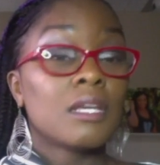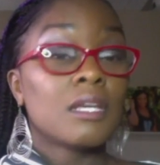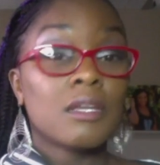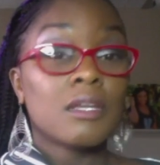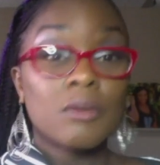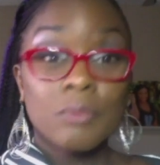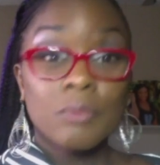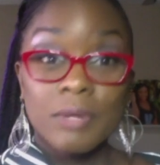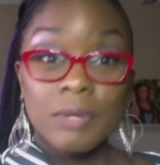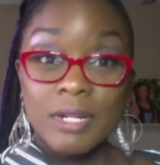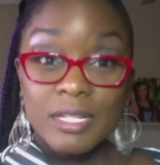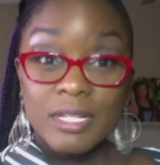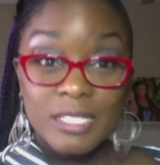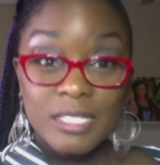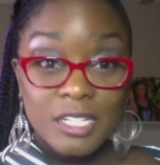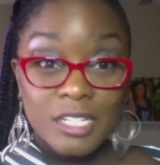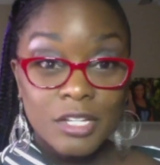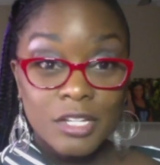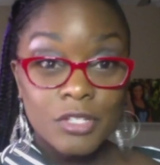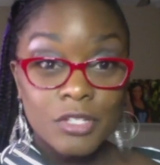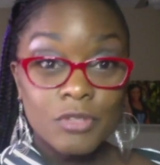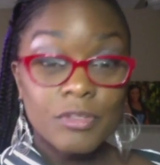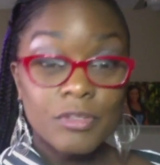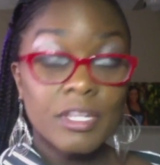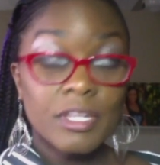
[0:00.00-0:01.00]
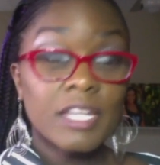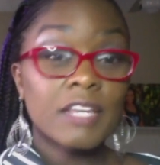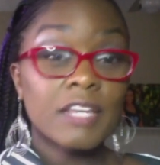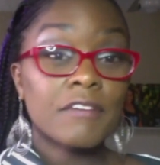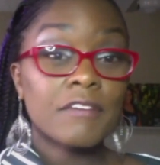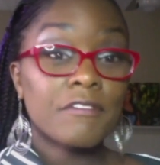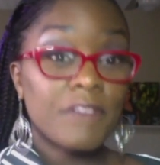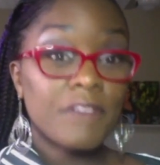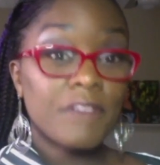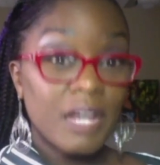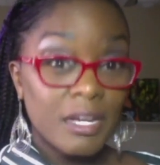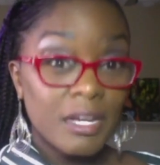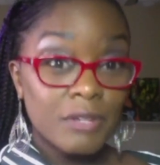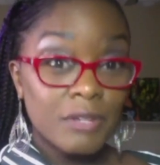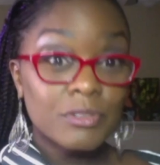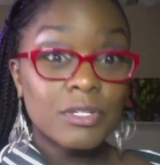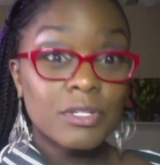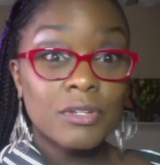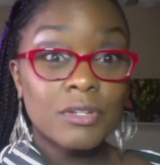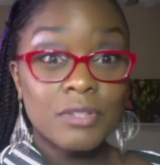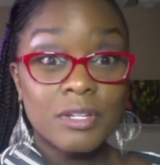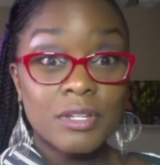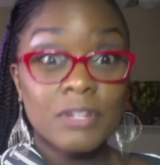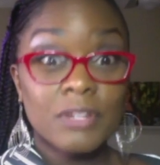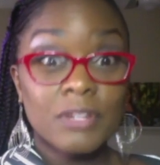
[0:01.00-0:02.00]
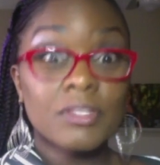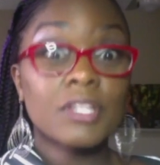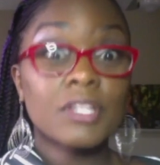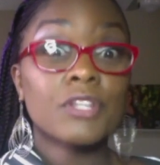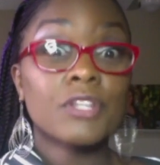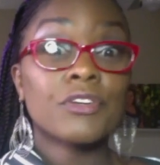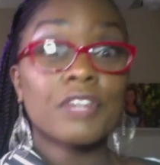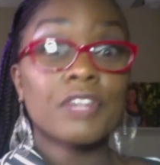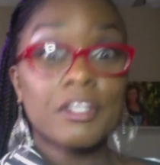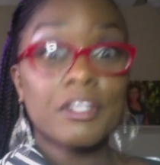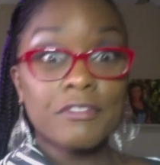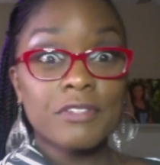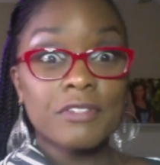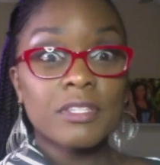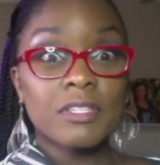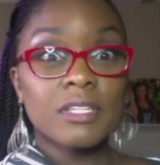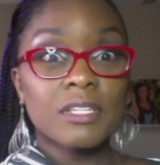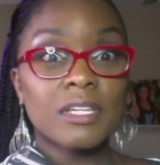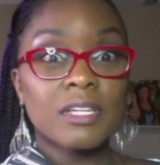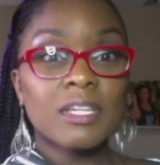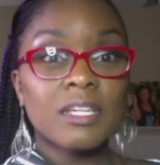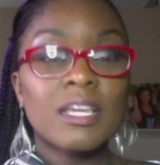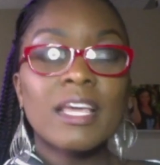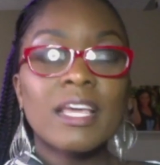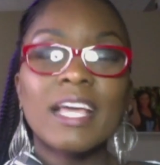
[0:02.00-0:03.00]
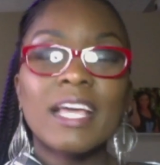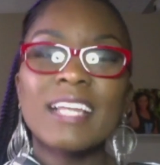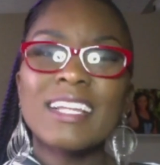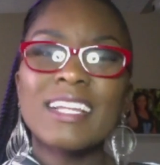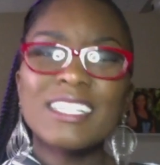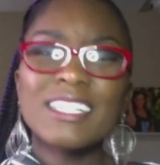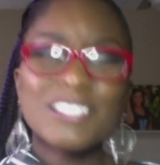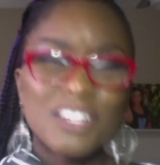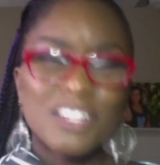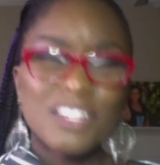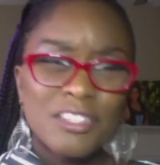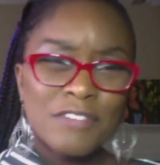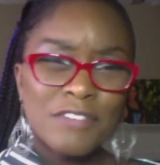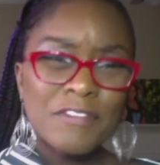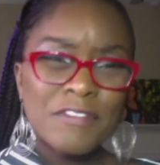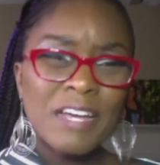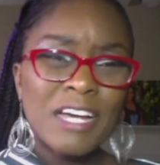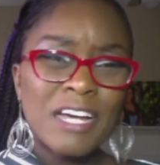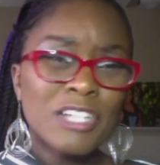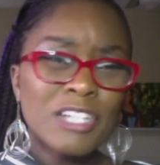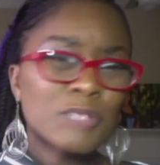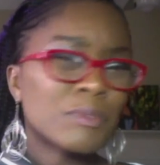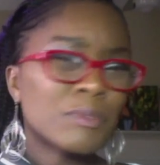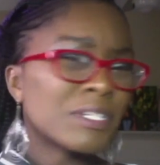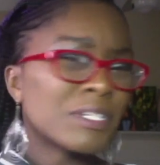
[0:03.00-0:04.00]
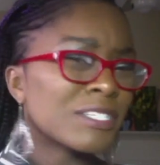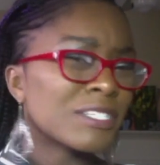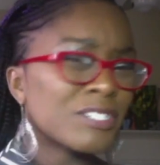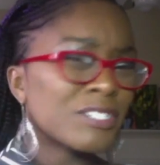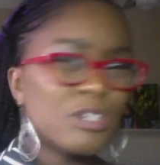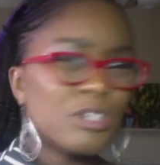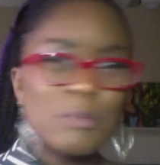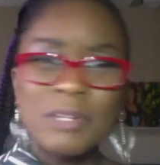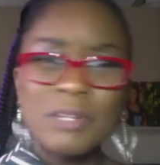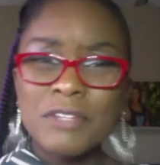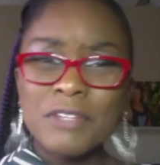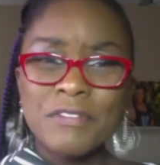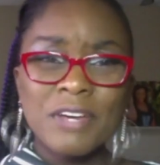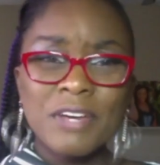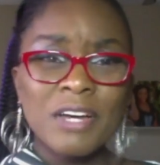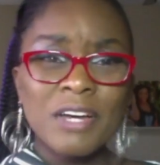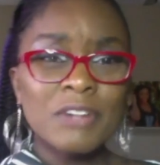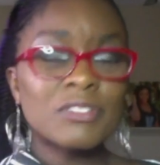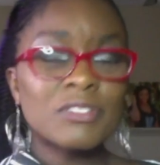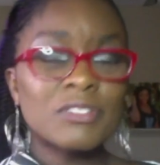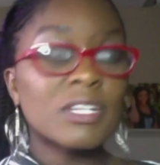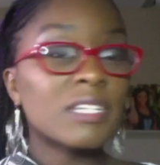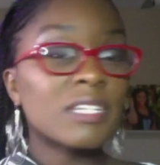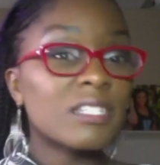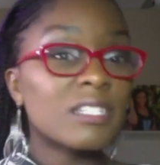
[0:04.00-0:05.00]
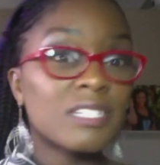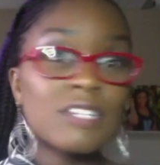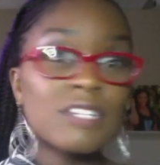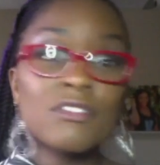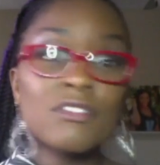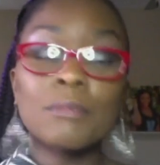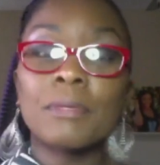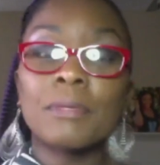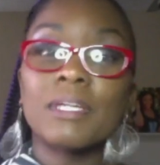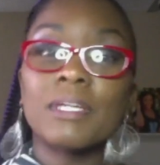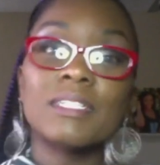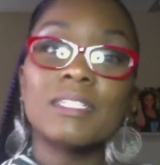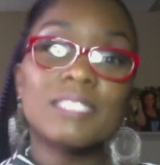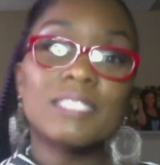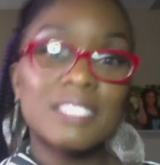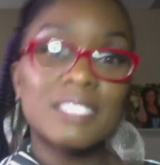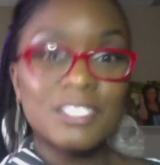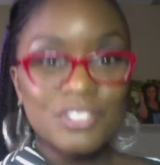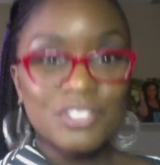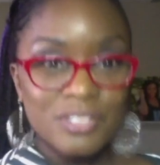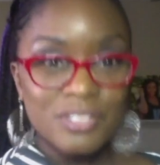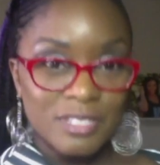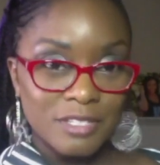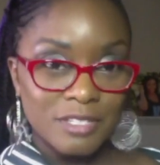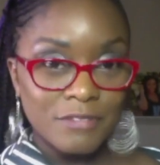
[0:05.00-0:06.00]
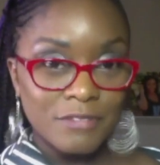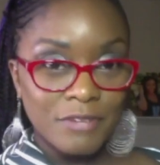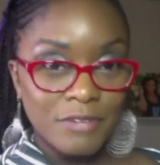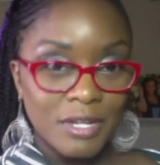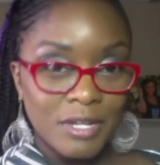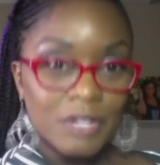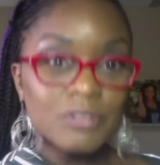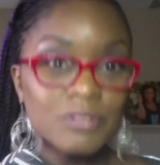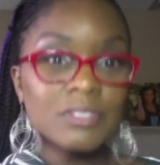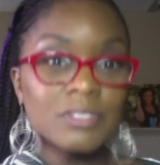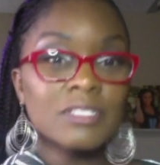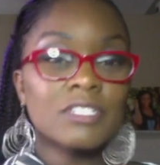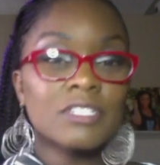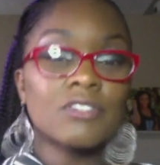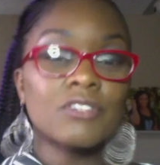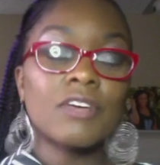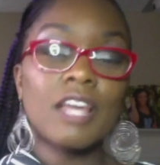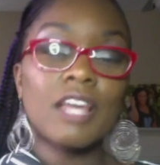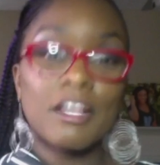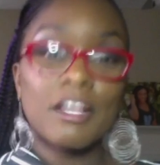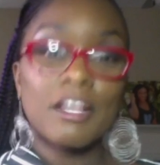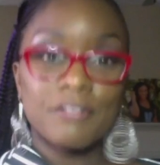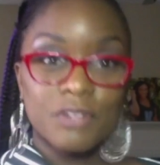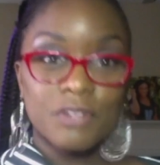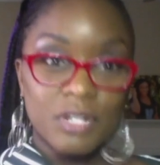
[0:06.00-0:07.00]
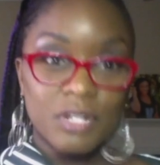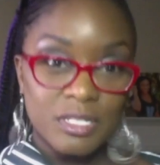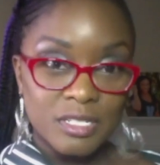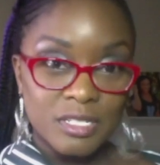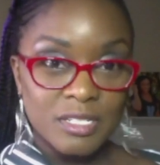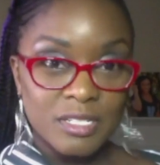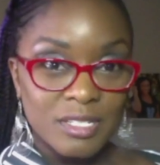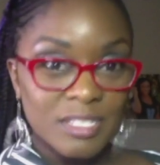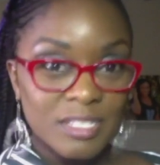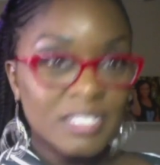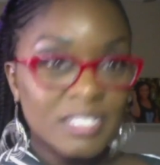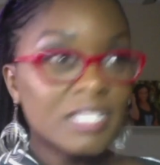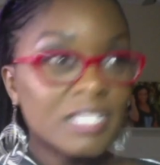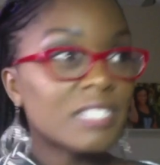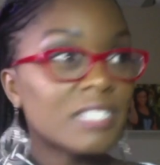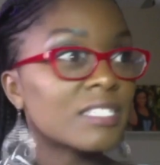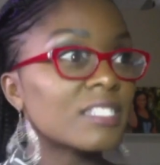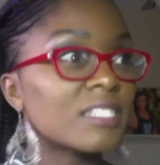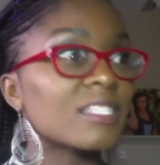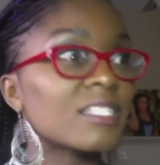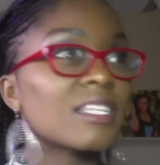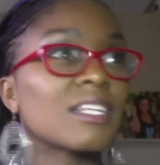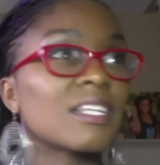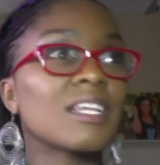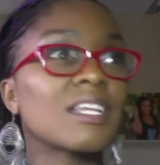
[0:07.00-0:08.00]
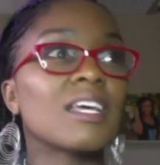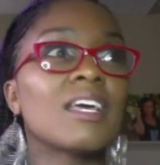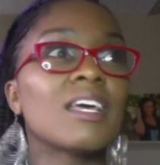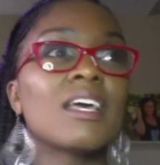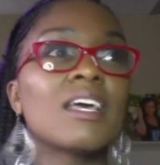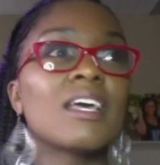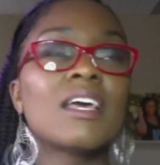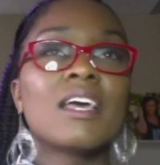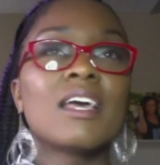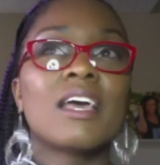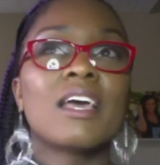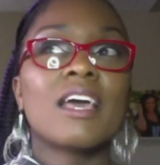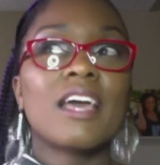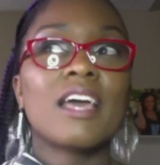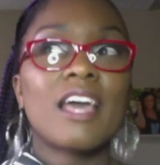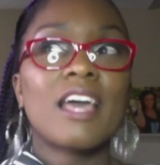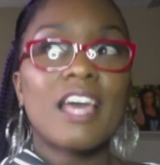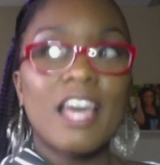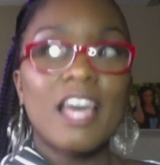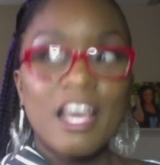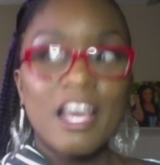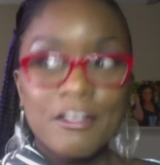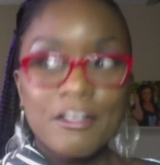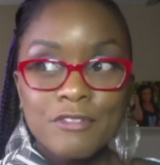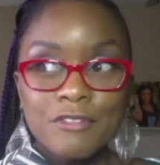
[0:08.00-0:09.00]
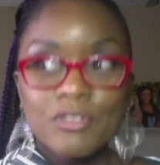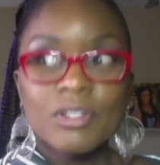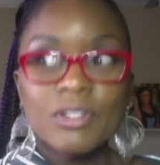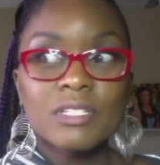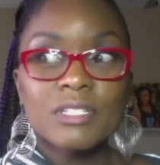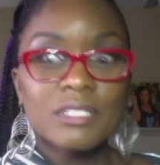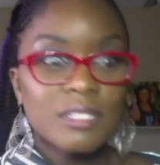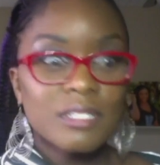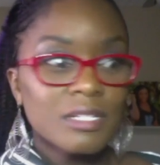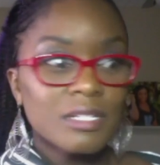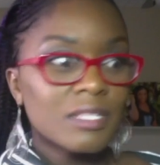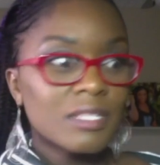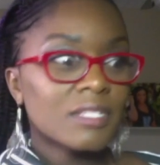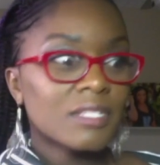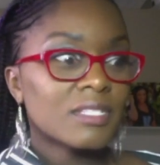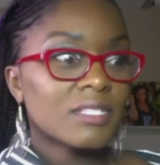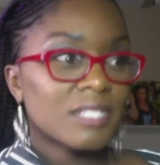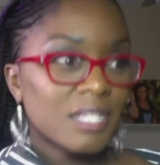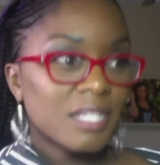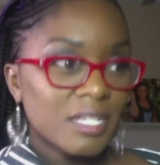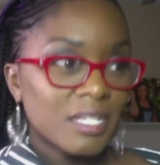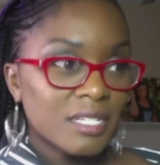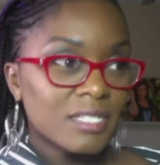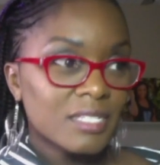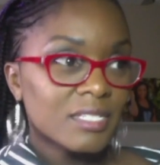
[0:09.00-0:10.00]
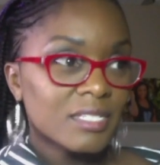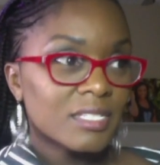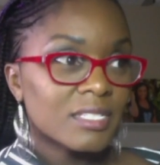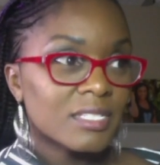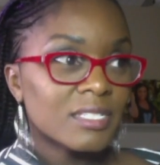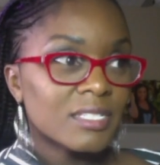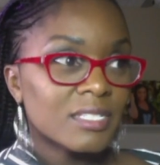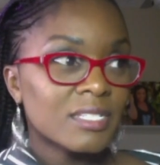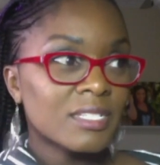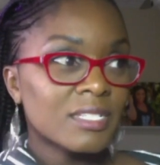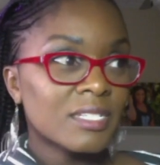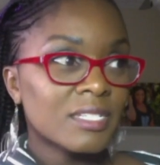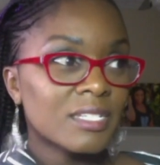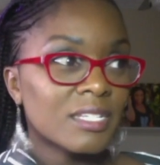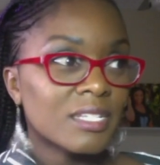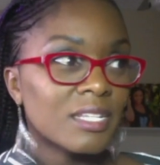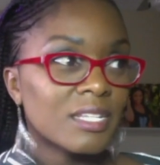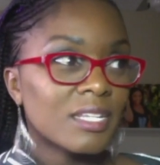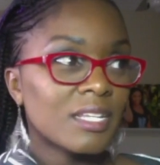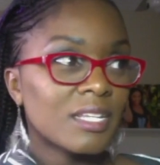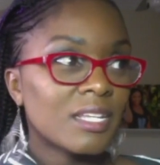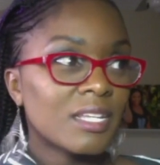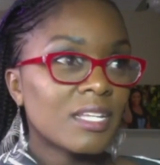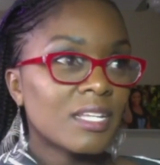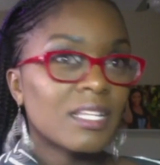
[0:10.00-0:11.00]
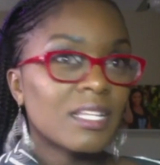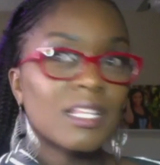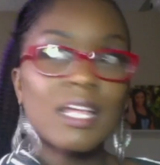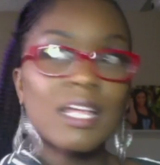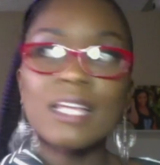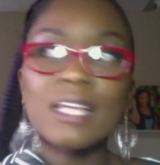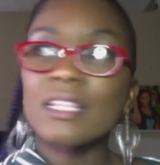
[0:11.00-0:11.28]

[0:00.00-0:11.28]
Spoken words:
When I tell you they have files on there that are everything, and I saw the files, but there's so many files, so I didn't even pay attention to the files until after I took the test. And then after I took the test, like